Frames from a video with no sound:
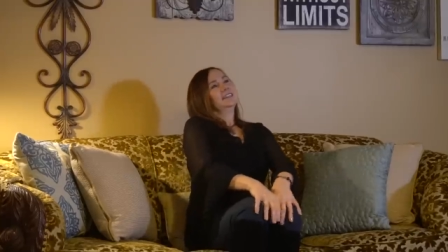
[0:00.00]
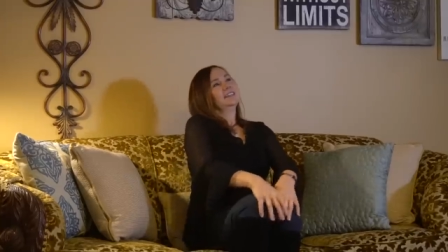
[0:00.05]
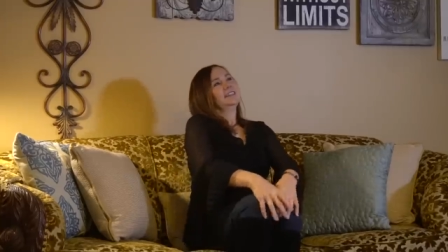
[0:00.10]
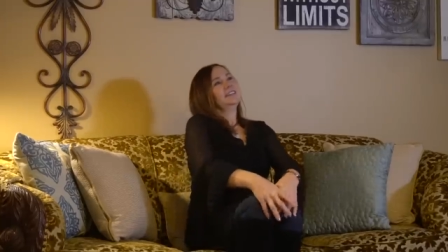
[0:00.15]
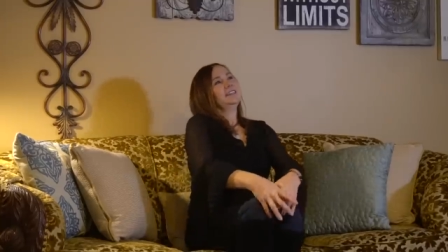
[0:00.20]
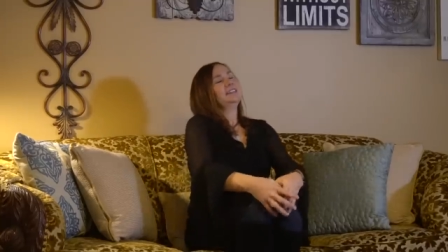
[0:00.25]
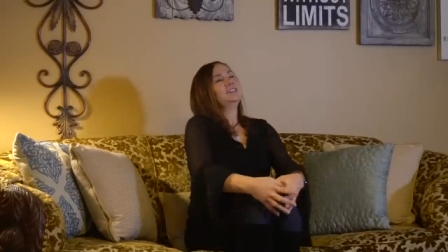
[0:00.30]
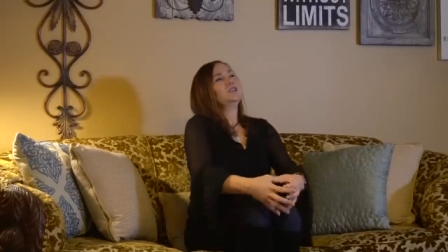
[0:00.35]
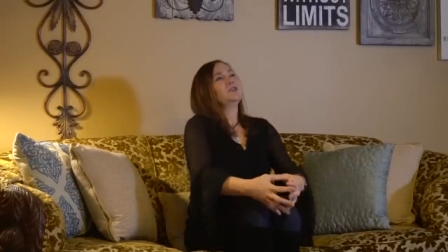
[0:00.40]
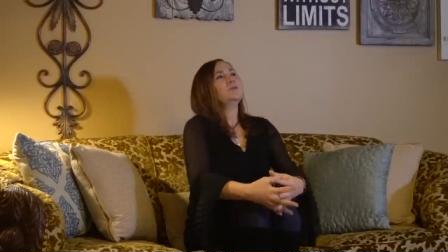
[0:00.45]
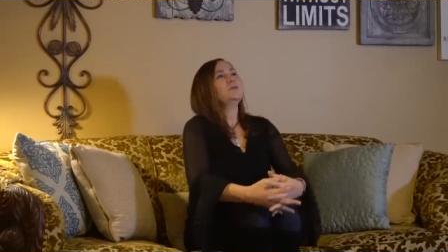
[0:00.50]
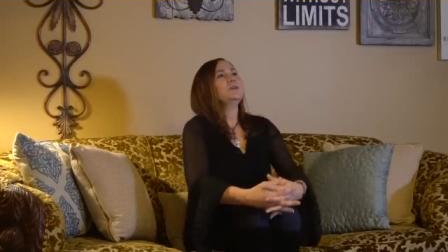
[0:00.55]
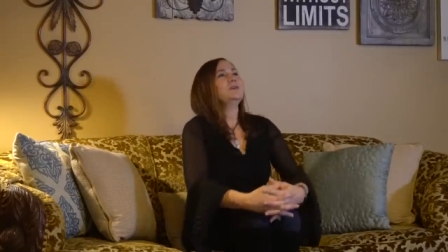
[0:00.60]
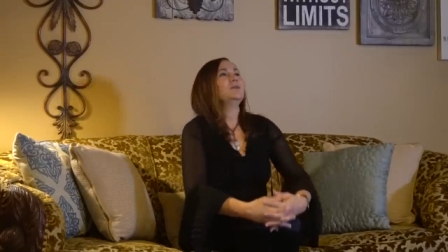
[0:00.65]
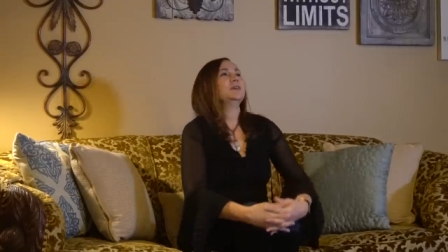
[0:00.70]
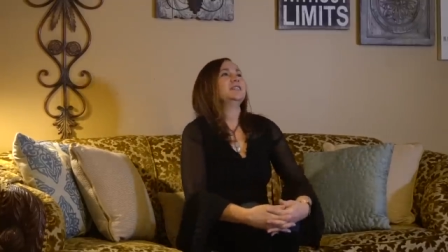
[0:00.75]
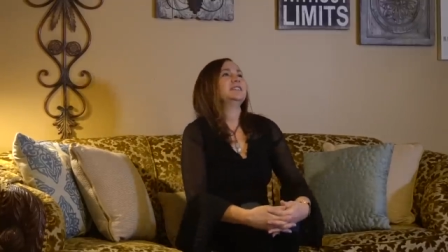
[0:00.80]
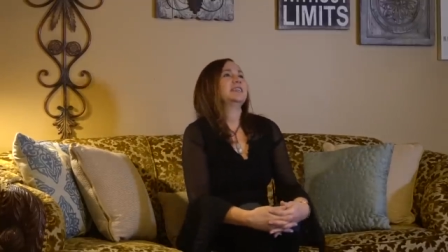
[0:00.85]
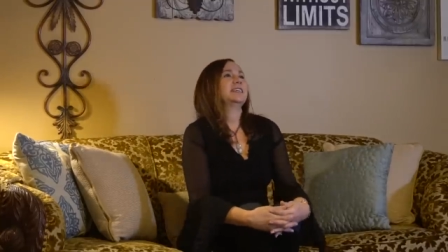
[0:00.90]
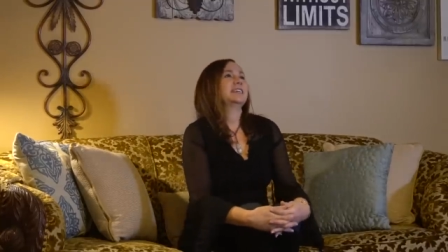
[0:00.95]
he told me
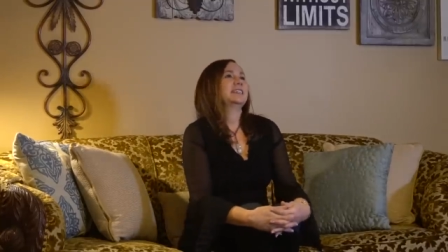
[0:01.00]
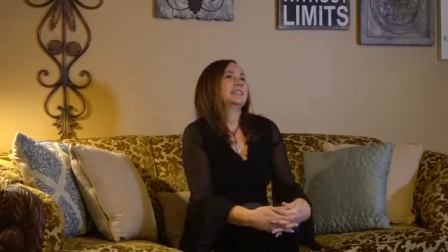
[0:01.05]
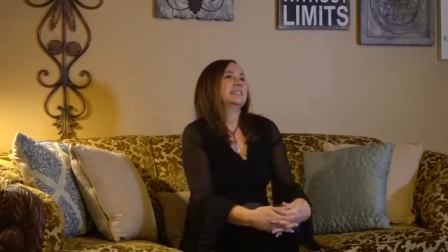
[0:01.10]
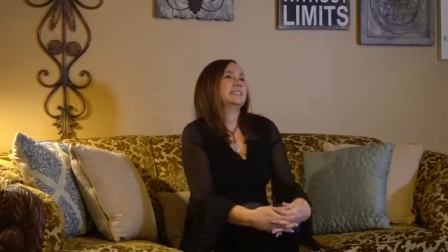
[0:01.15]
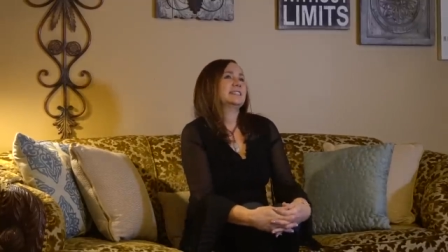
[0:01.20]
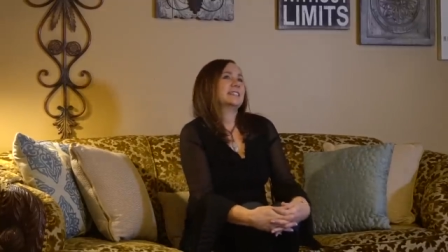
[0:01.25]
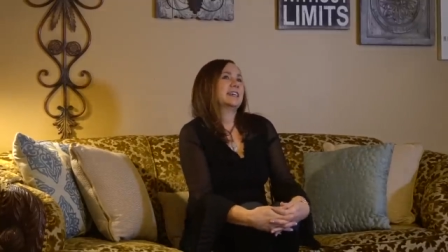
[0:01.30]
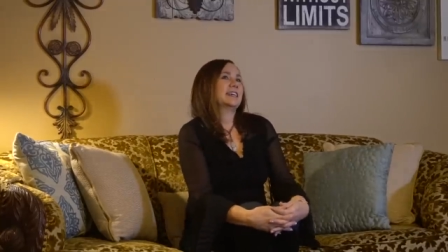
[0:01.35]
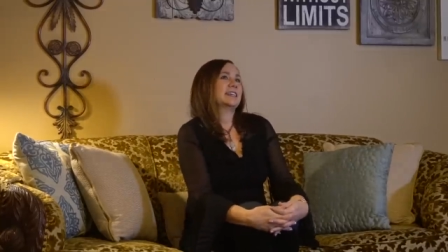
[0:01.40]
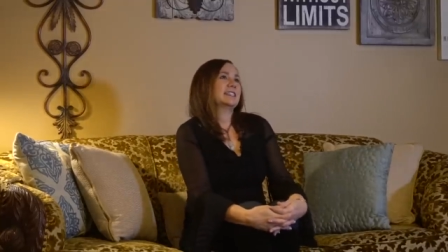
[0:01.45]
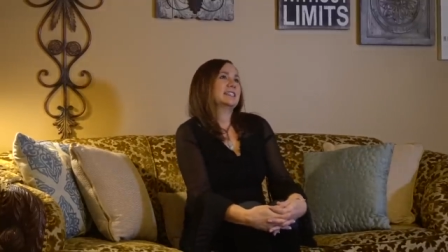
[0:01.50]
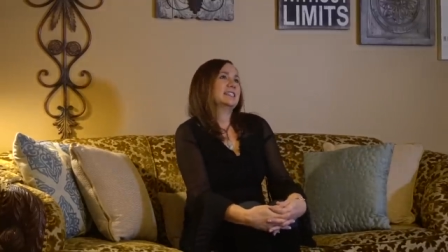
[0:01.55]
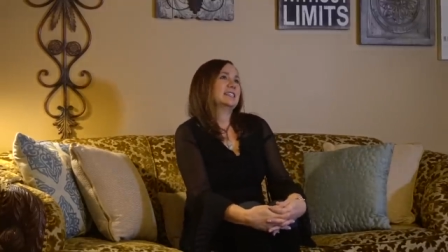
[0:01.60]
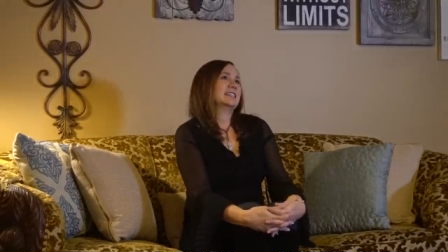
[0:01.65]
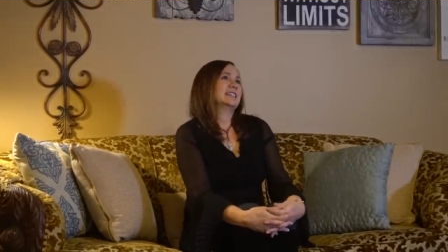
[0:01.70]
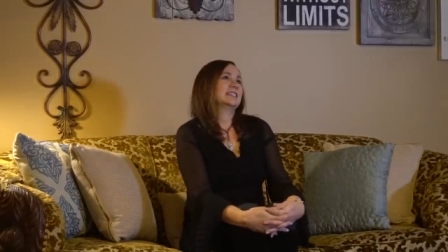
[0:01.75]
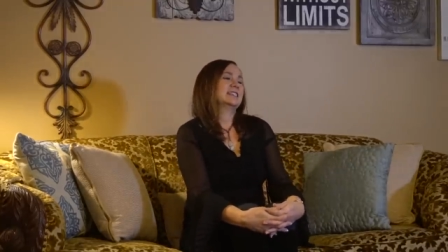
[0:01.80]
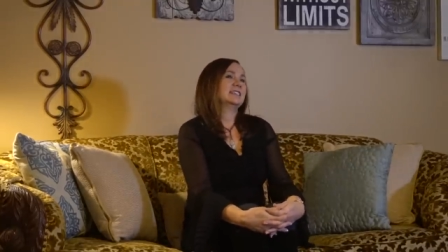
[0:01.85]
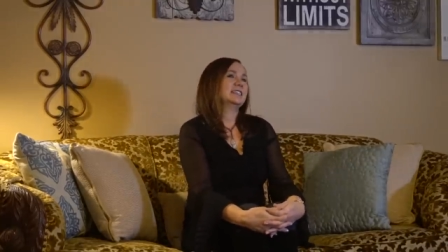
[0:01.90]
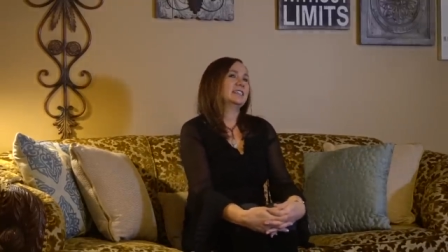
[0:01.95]
one day, he said,
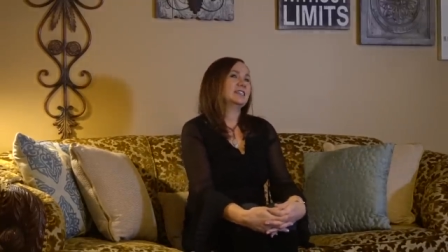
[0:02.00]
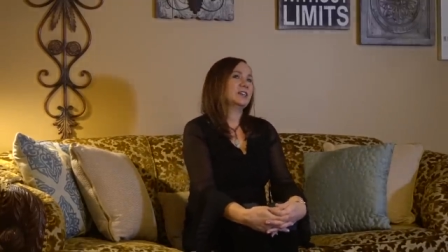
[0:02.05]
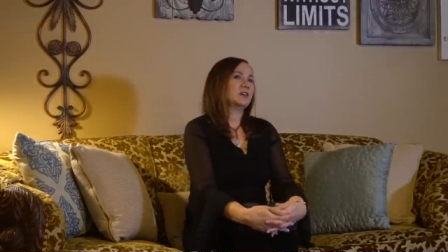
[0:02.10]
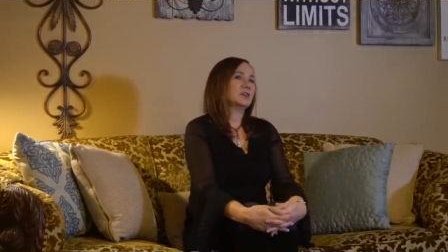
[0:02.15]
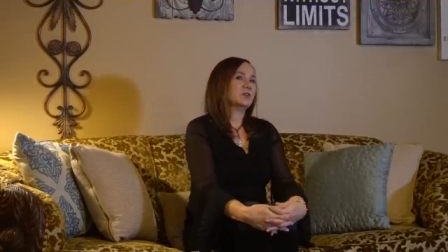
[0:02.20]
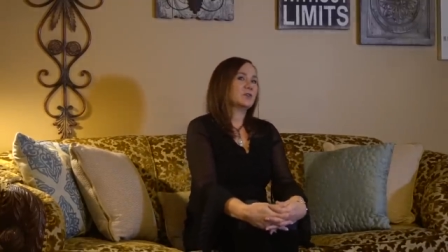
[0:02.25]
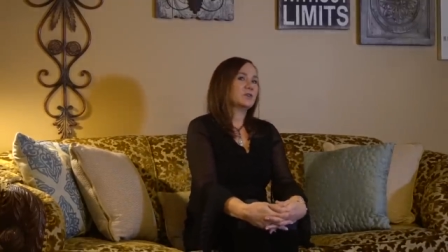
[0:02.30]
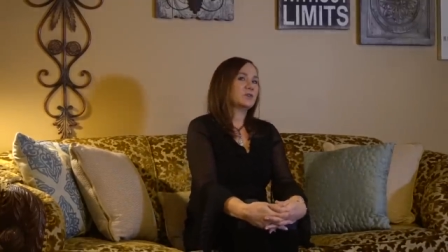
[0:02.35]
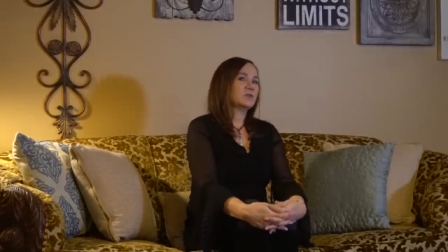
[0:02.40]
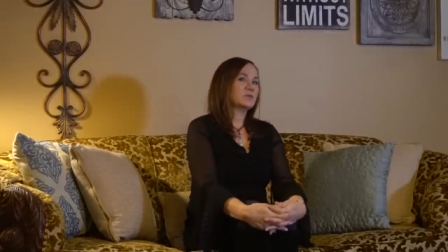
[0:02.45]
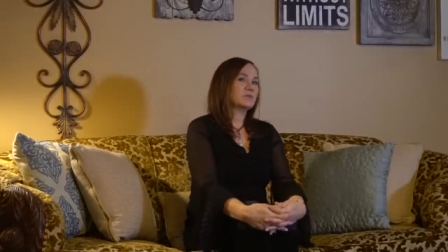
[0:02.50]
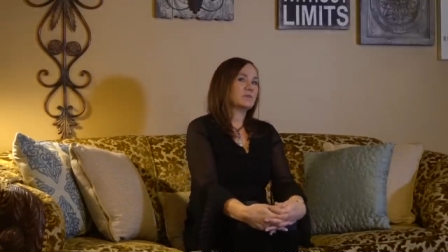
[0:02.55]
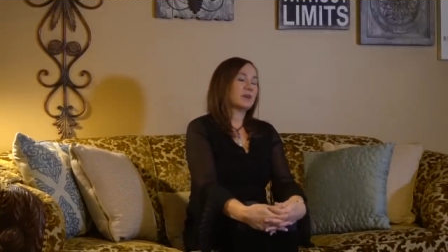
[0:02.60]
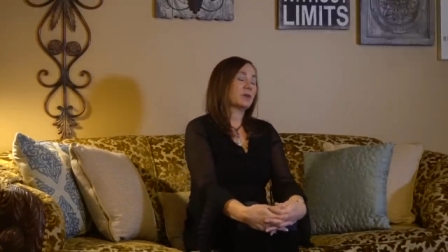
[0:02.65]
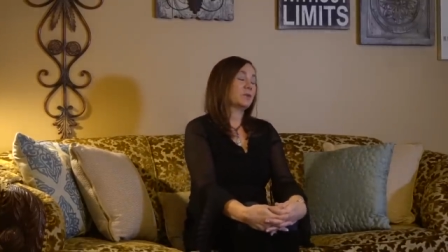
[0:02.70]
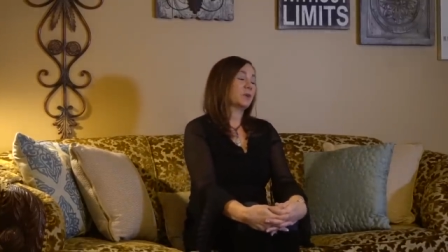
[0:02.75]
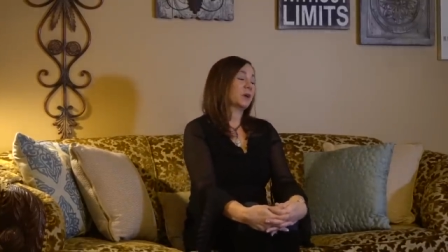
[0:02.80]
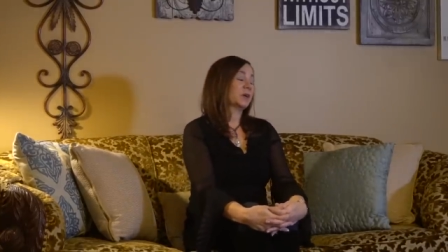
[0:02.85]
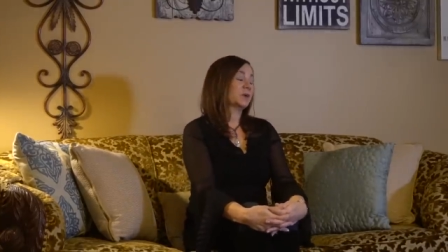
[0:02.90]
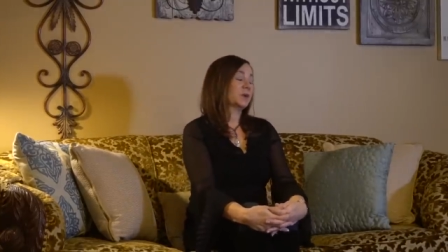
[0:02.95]
you know, my
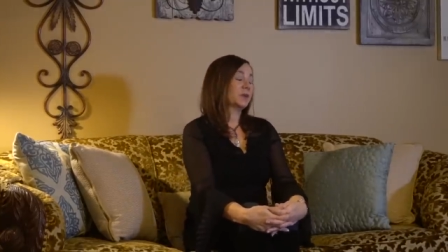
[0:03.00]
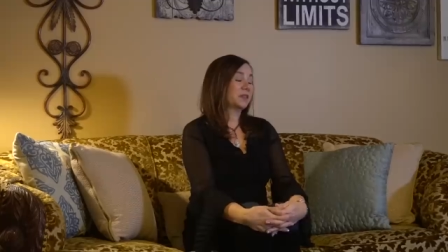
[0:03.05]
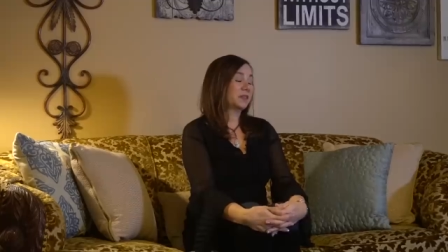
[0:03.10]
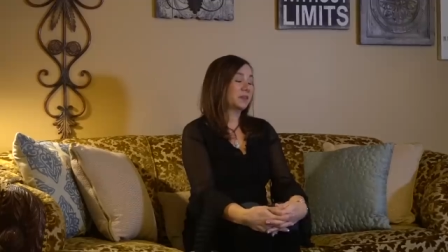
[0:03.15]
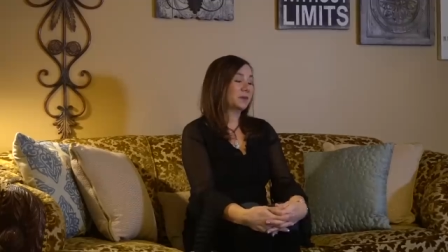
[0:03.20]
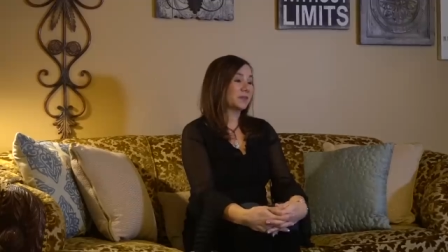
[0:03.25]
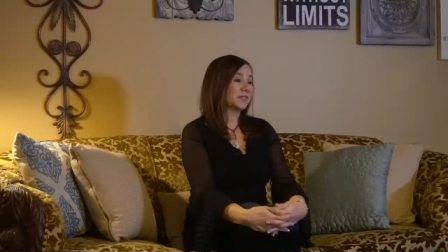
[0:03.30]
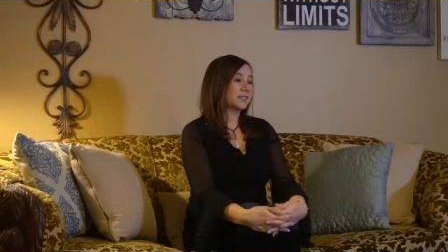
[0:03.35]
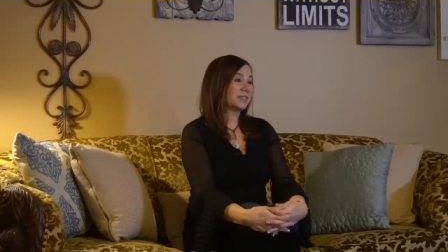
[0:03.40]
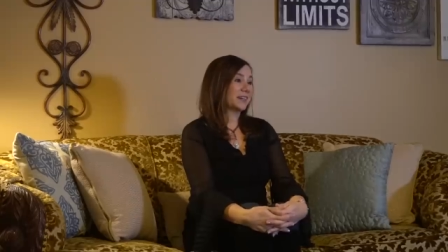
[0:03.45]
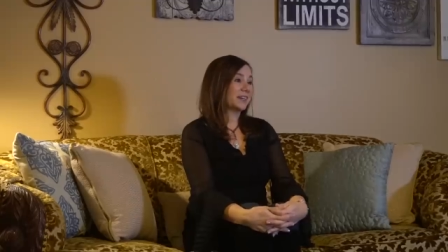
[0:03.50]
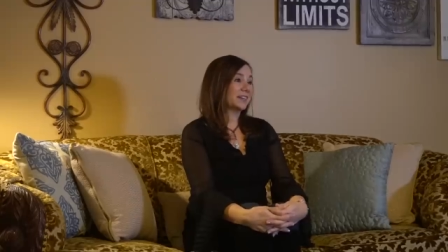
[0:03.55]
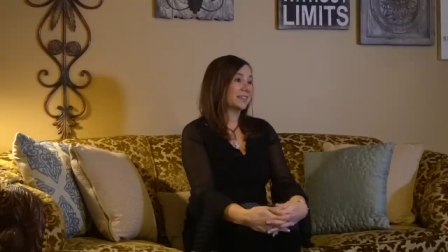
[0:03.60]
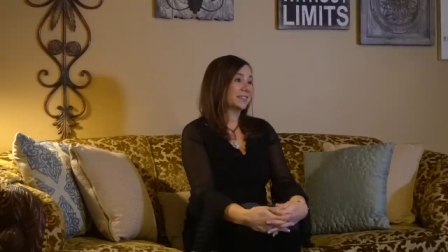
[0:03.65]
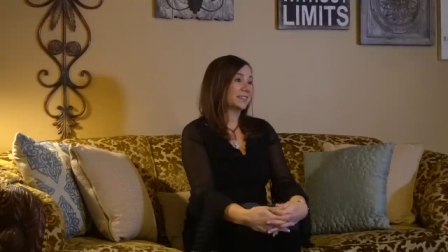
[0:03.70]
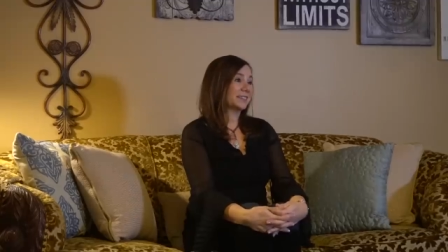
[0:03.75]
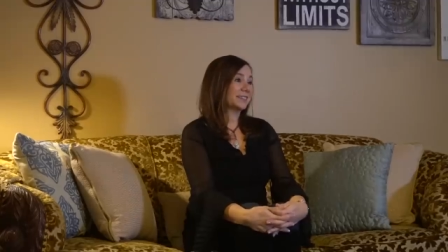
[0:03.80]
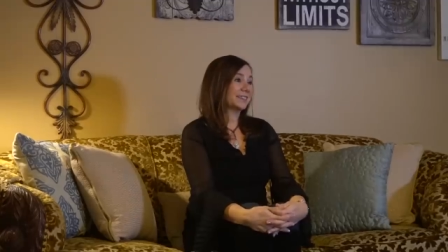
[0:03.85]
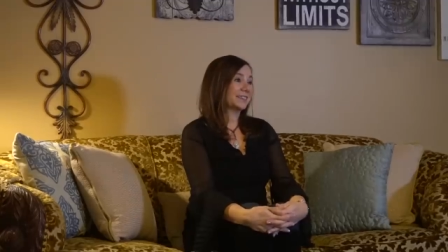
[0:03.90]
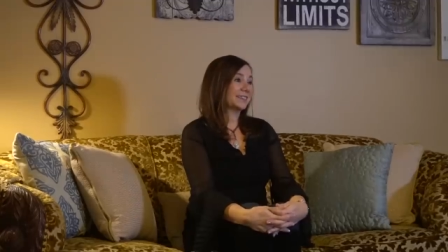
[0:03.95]
work with you is done.